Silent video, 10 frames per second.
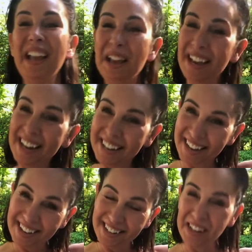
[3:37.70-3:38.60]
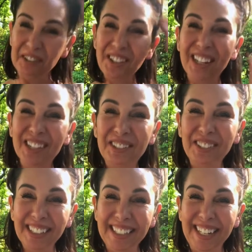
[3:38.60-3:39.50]
And don't judge the
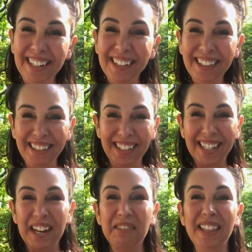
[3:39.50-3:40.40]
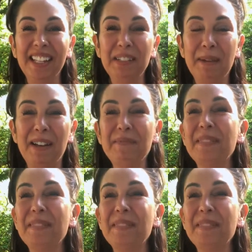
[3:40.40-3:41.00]
quarantine hair either. That's kind of what that's about.